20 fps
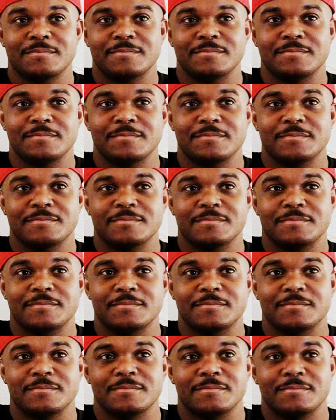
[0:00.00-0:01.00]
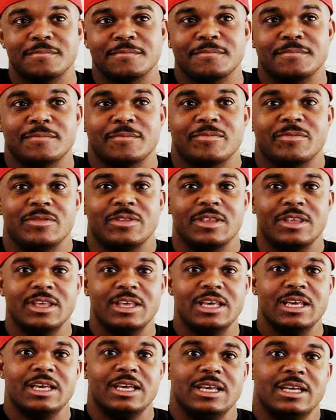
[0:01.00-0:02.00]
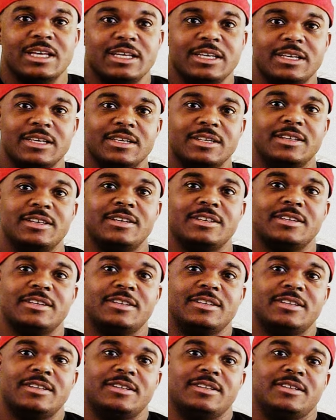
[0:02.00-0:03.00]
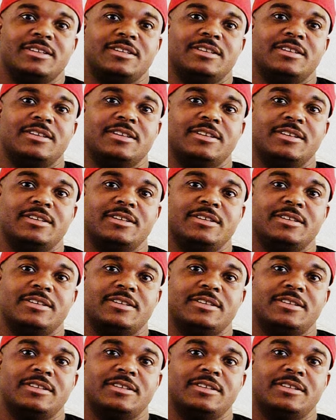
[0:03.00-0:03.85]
Because I, I, say that real quick because I know when we played,